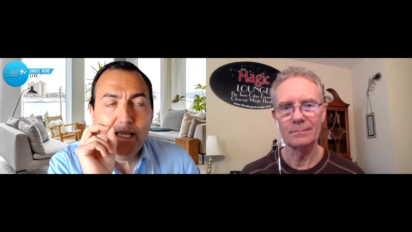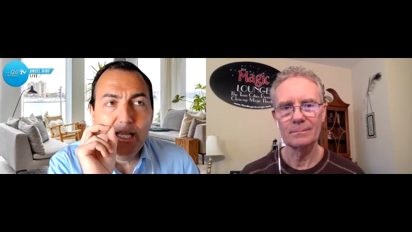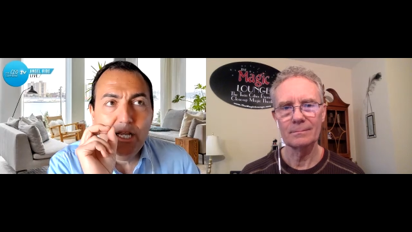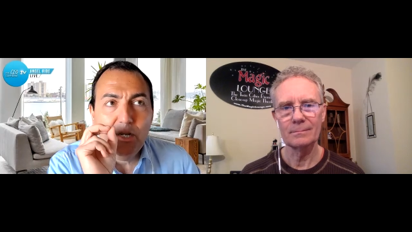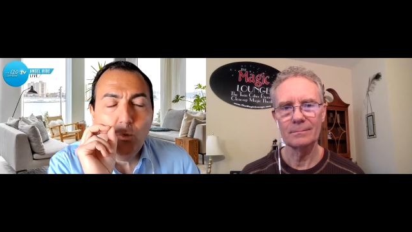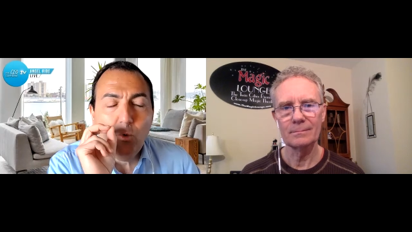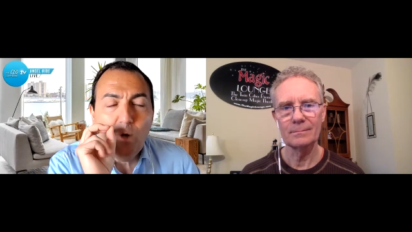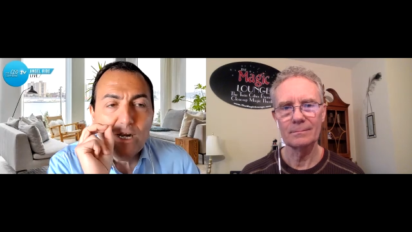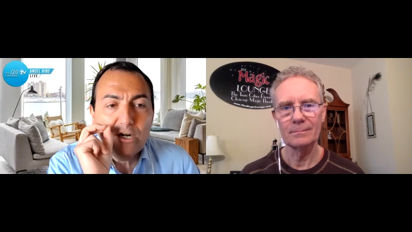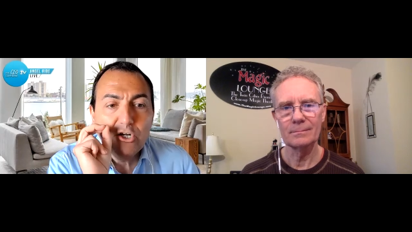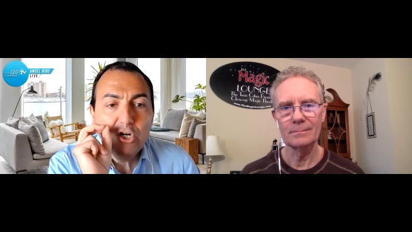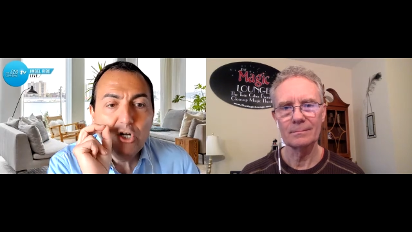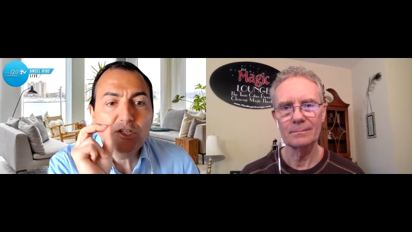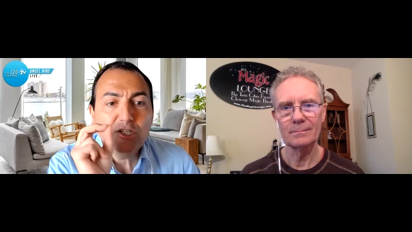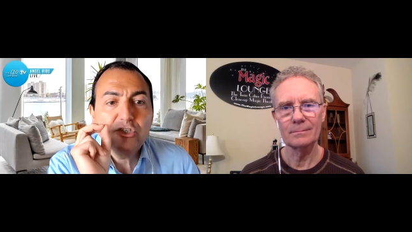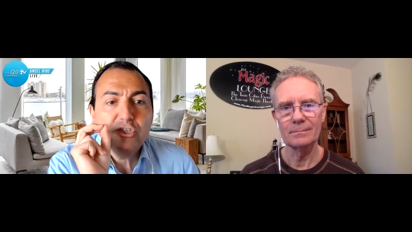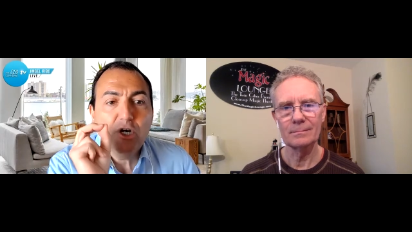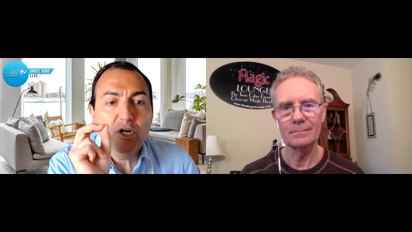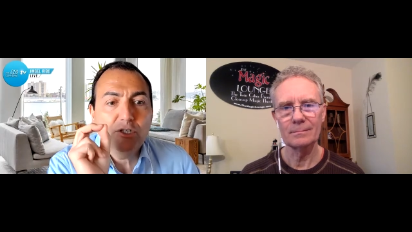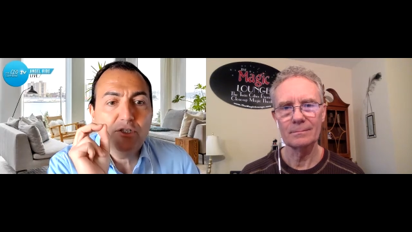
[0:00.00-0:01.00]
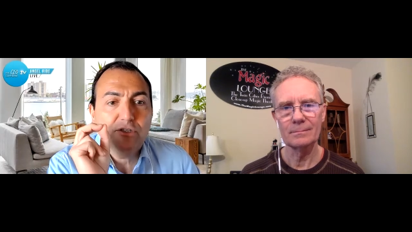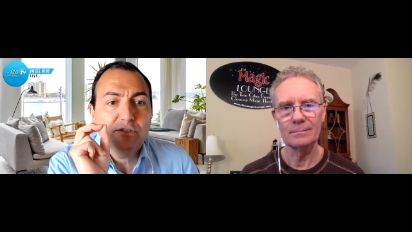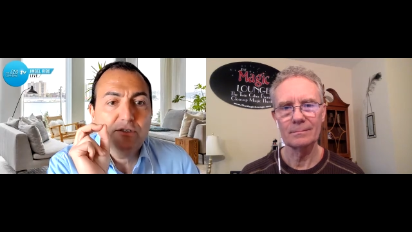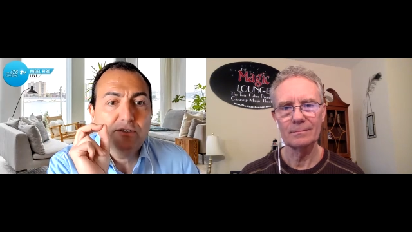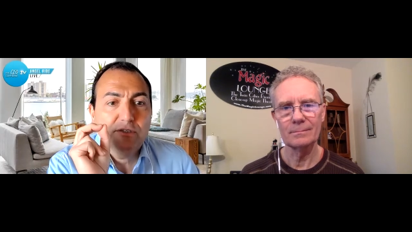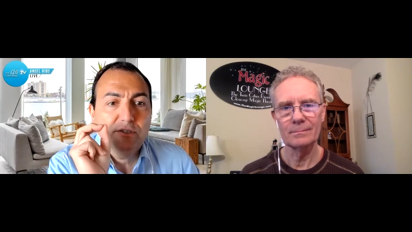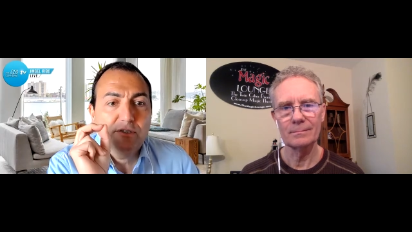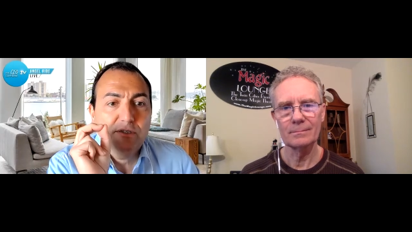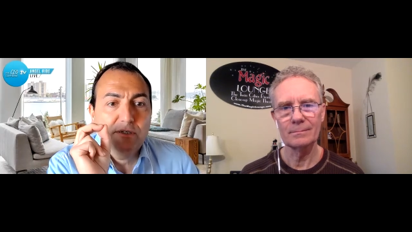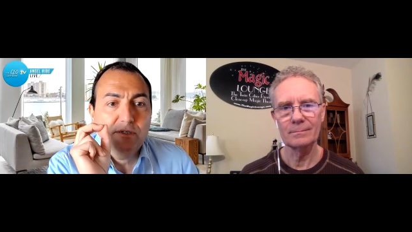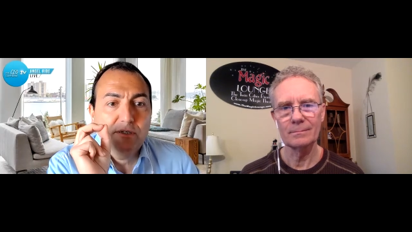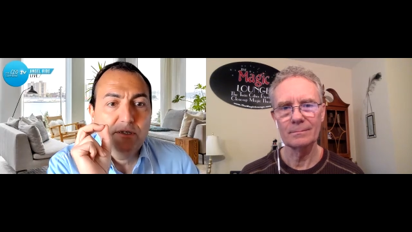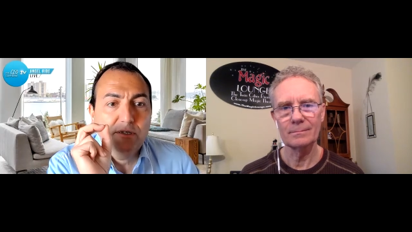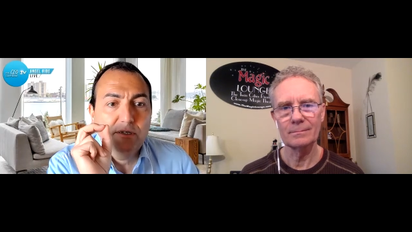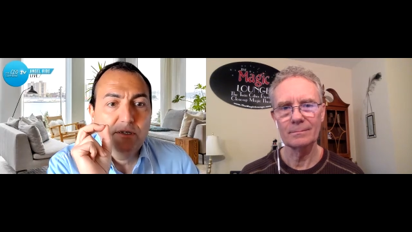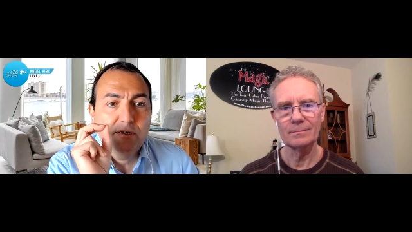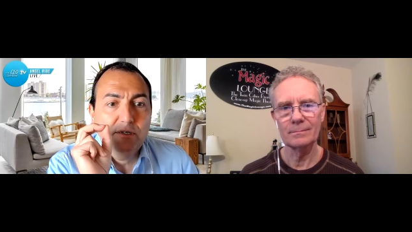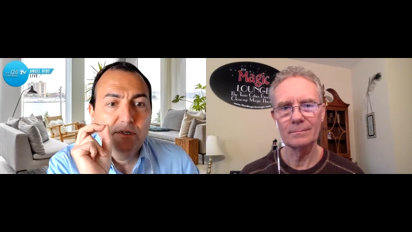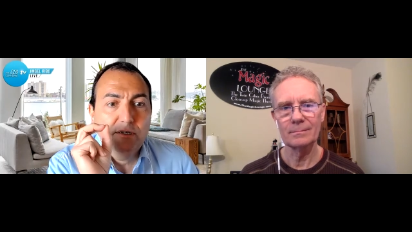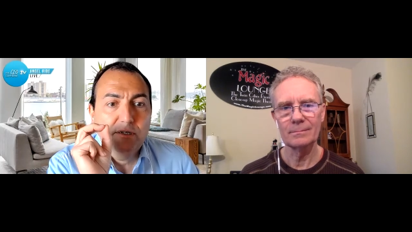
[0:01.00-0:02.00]
Speaker 1: We are not taught.
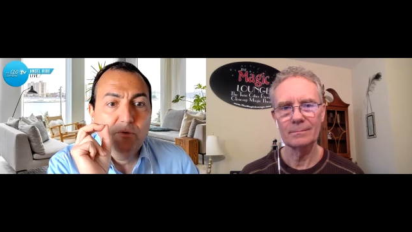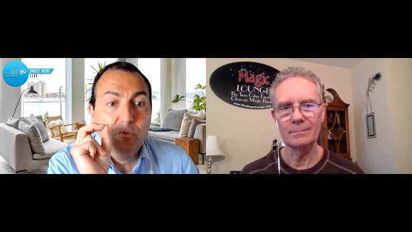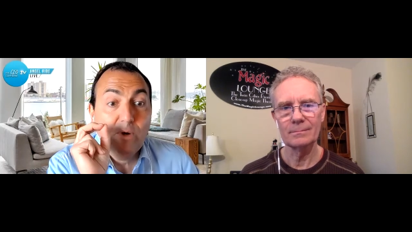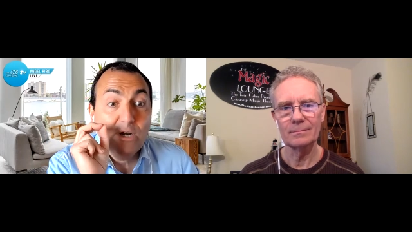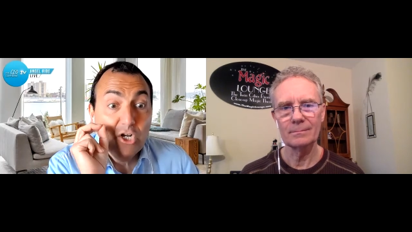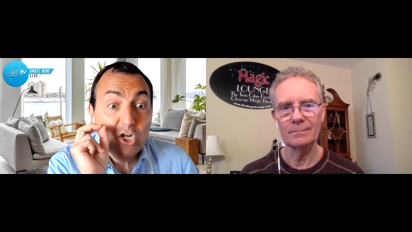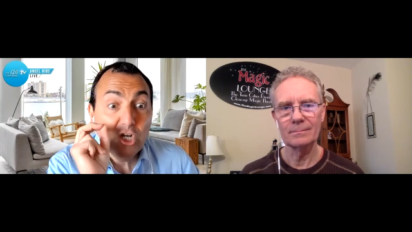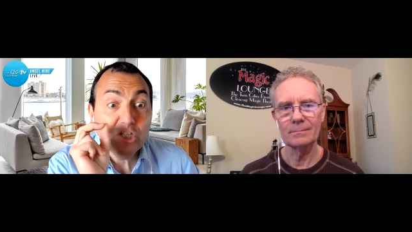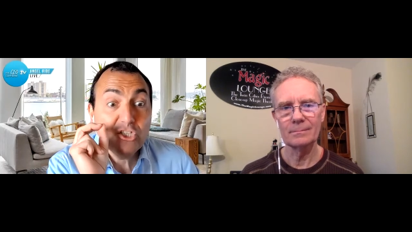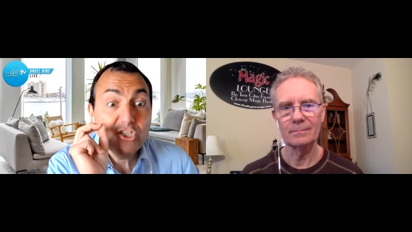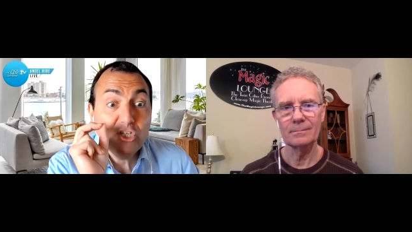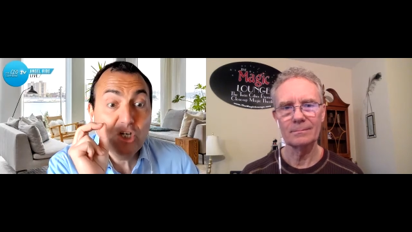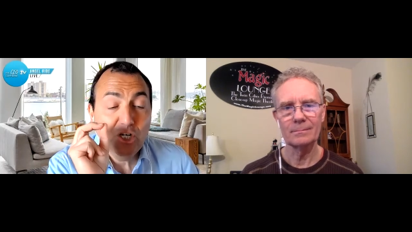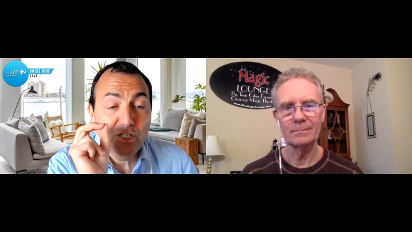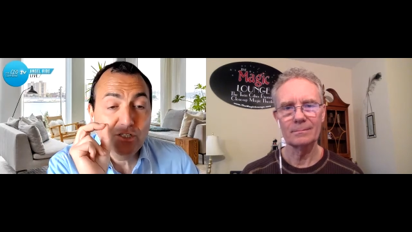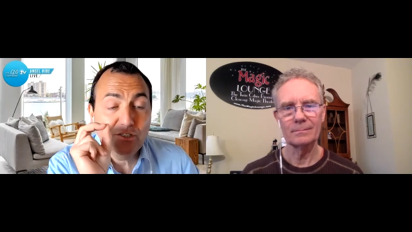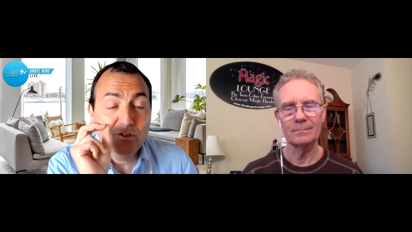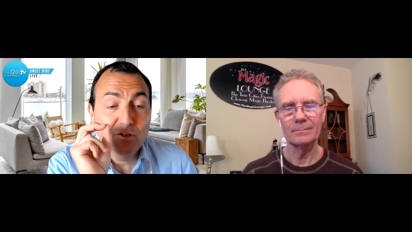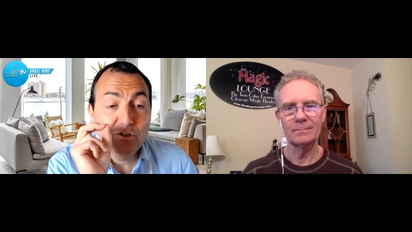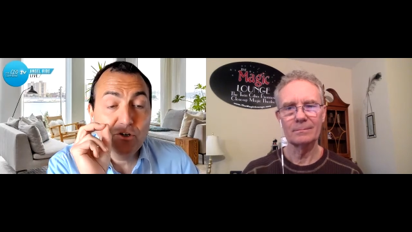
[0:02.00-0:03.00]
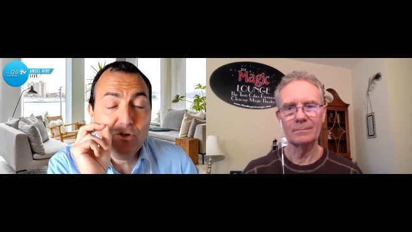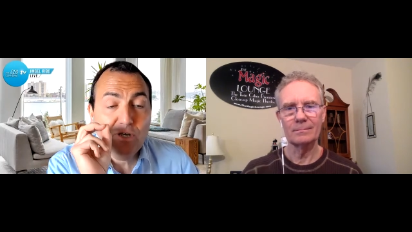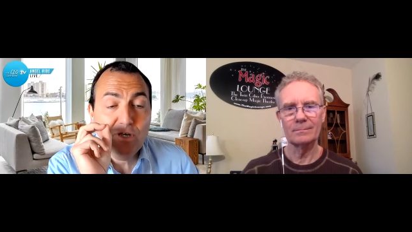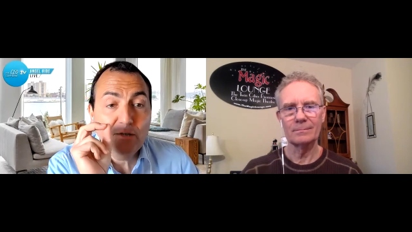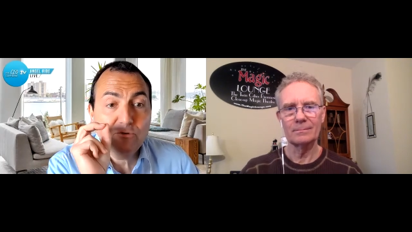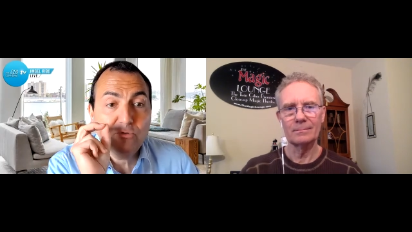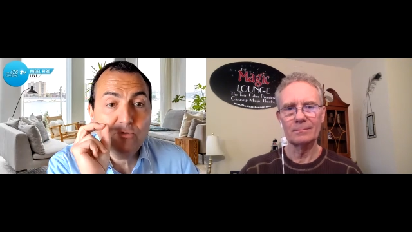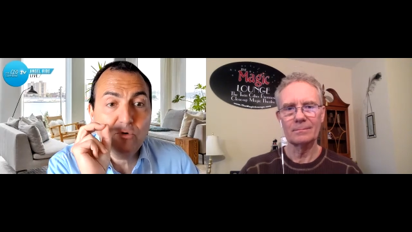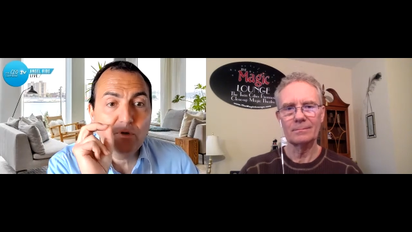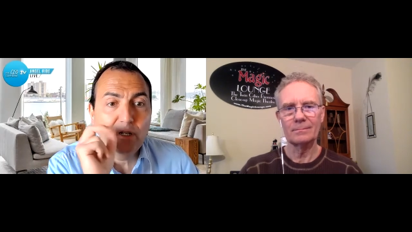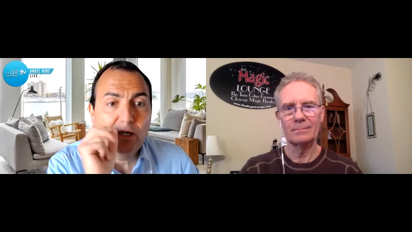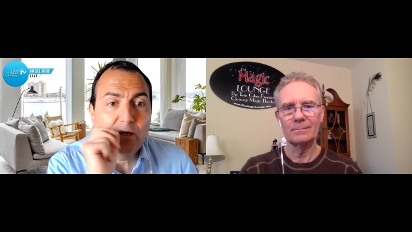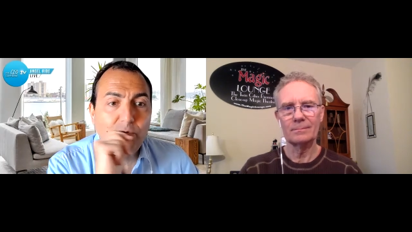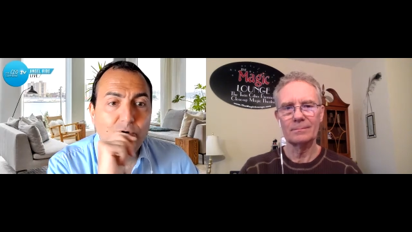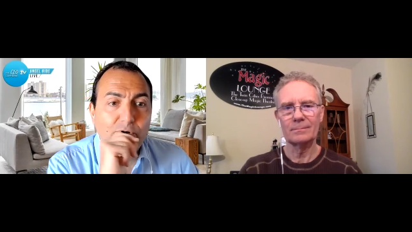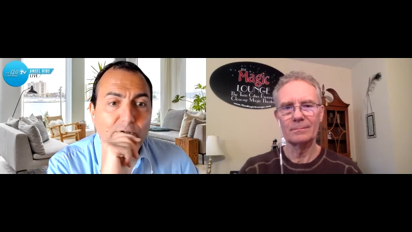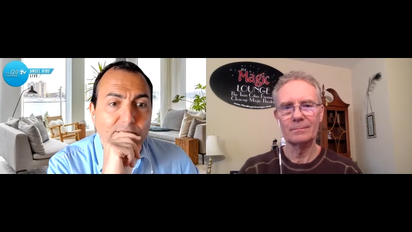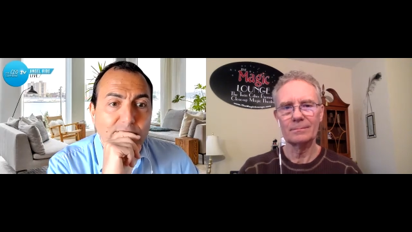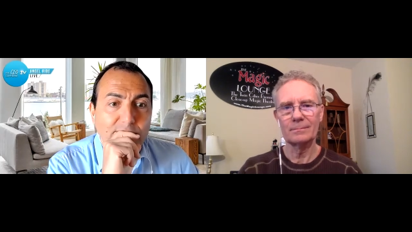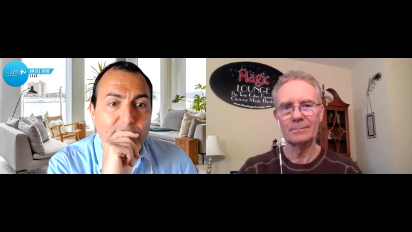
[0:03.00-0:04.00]
We are not taught on how to
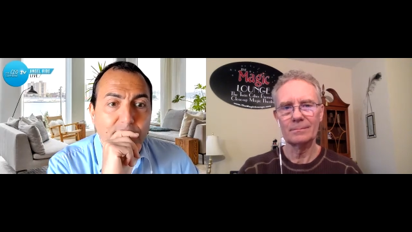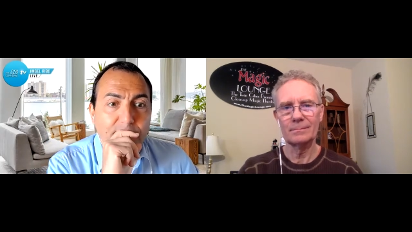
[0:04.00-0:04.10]
collaborate.